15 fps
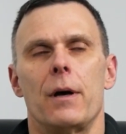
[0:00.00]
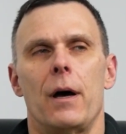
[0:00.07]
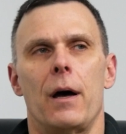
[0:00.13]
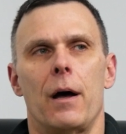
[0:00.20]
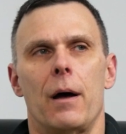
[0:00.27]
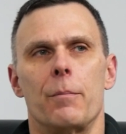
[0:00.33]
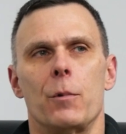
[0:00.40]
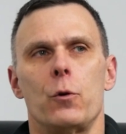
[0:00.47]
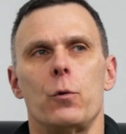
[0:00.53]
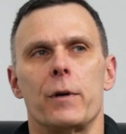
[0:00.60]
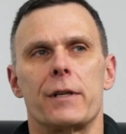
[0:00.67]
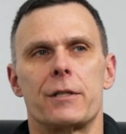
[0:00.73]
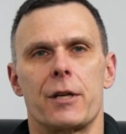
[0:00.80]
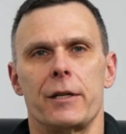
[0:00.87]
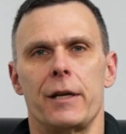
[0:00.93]
who
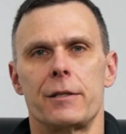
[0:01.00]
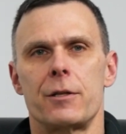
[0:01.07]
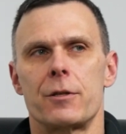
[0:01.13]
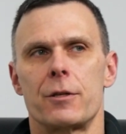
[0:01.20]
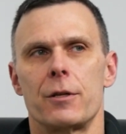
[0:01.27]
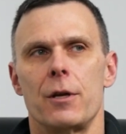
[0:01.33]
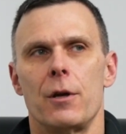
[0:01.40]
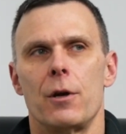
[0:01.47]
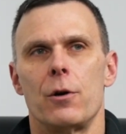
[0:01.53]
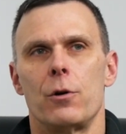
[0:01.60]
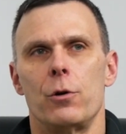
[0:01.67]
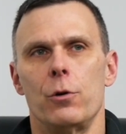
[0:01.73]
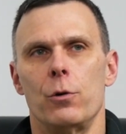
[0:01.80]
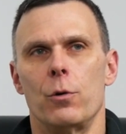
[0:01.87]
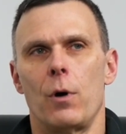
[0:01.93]
exist
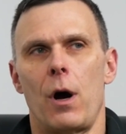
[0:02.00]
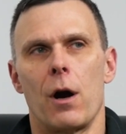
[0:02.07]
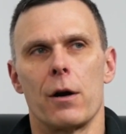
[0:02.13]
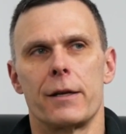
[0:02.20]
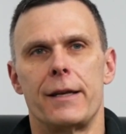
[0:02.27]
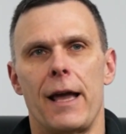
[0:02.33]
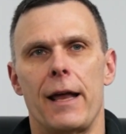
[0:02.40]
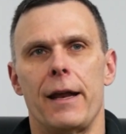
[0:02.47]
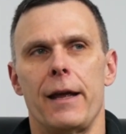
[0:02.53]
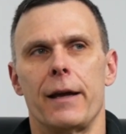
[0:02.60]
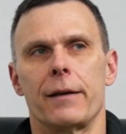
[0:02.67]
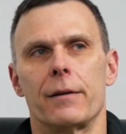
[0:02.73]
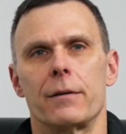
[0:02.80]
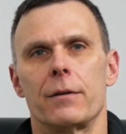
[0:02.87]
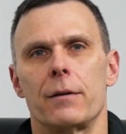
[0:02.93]
who are
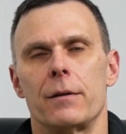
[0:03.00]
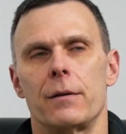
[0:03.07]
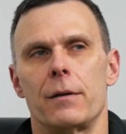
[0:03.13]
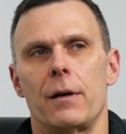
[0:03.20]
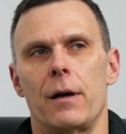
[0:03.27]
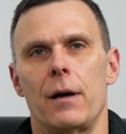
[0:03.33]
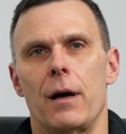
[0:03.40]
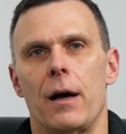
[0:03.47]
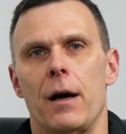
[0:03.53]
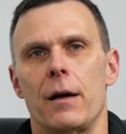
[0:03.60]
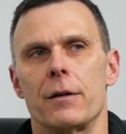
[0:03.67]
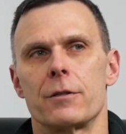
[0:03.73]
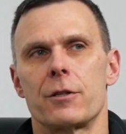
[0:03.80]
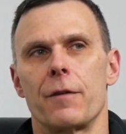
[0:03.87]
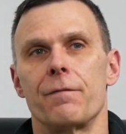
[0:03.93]
getting
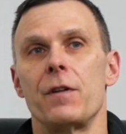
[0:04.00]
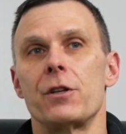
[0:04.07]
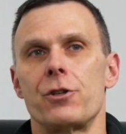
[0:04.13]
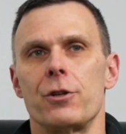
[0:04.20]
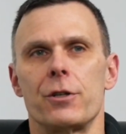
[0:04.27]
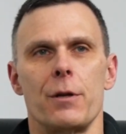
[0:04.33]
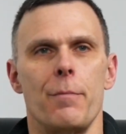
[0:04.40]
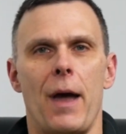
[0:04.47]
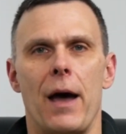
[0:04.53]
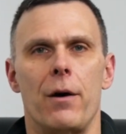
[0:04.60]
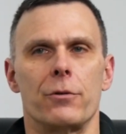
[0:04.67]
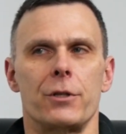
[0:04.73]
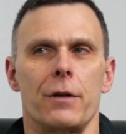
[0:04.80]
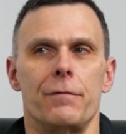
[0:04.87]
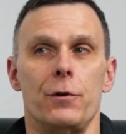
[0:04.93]
sufficient
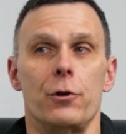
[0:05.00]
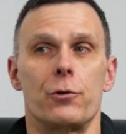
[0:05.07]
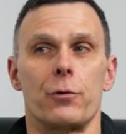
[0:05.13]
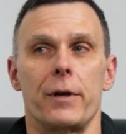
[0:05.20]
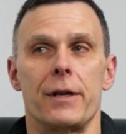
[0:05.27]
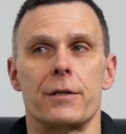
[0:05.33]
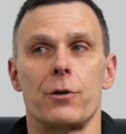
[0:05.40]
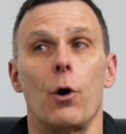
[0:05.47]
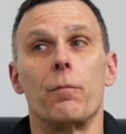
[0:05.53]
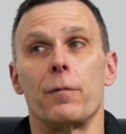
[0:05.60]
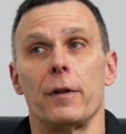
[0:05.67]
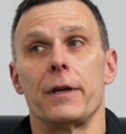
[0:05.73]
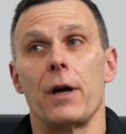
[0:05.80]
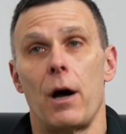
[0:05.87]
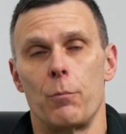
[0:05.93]
amount of nutrients,
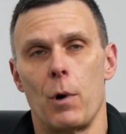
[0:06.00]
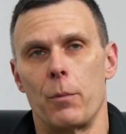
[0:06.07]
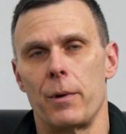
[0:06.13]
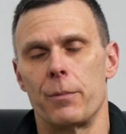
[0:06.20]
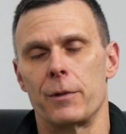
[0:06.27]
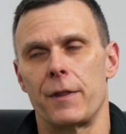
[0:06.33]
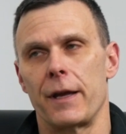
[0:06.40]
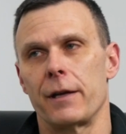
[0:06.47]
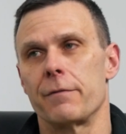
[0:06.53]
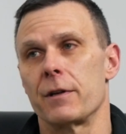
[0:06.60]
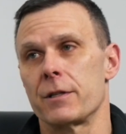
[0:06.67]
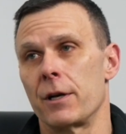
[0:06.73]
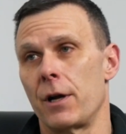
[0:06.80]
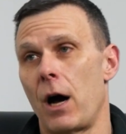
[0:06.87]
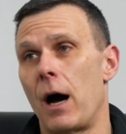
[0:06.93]
hopefully what we would think of
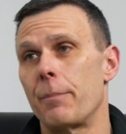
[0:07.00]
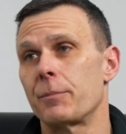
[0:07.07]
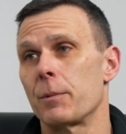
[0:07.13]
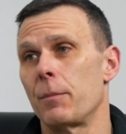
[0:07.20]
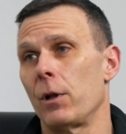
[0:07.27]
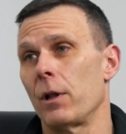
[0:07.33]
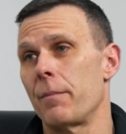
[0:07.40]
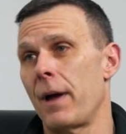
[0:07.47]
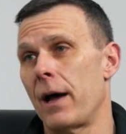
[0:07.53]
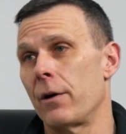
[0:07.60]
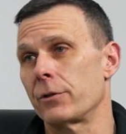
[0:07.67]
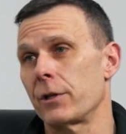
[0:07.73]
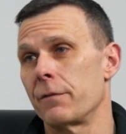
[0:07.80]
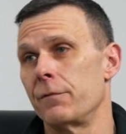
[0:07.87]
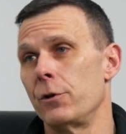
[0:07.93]
as an optimal
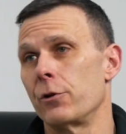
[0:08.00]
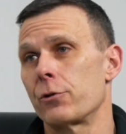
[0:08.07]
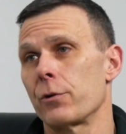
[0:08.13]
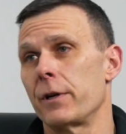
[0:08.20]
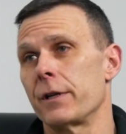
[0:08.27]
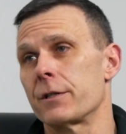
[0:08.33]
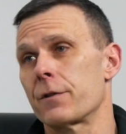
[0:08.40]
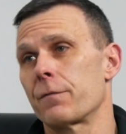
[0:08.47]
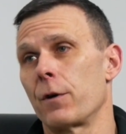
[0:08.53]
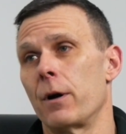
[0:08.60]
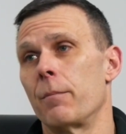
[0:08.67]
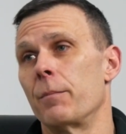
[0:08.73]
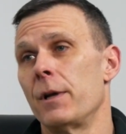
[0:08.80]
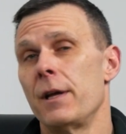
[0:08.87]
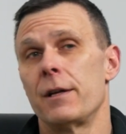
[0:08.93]
amount of nutrients
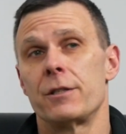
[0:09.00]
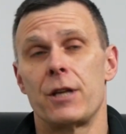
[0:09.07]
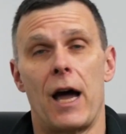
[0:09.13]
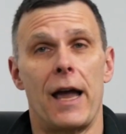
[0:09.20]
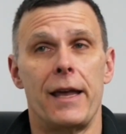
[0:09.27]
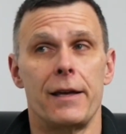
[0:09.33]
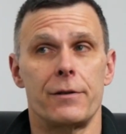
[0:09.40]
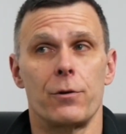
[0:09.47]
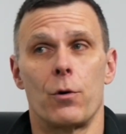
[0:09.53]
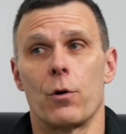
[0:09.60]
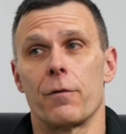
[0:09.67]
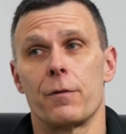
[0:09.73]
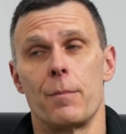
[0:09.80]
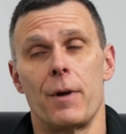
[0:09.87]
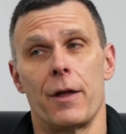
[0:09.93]
from diet
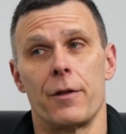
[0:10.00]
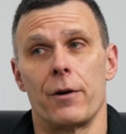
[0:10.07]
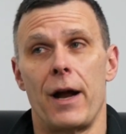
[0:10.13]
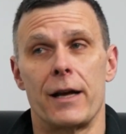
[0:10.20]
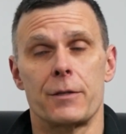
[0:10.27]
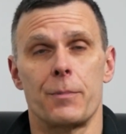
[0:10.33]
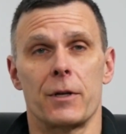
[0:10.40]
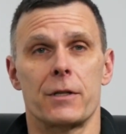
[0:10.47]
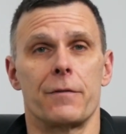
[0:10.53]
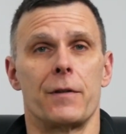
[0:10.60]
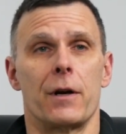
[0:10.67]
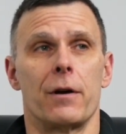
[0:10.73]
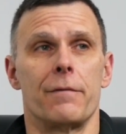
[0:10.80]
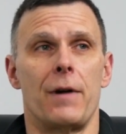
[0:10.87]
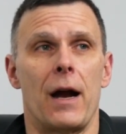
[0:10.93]
or from other aspects of
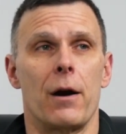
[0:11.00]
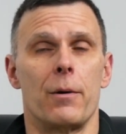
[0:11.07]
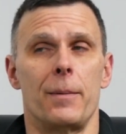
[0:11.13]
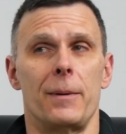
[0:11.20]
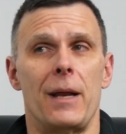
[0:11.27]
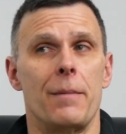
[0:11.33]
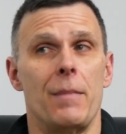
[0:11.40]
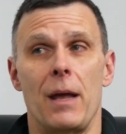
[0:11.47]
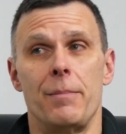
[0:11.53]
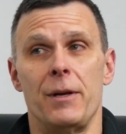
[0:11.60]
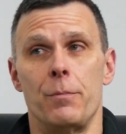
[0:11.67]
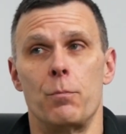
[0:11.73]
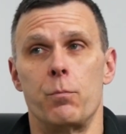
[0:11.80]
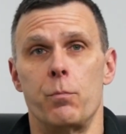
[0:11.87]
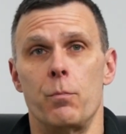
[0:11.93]
their environment, and maybe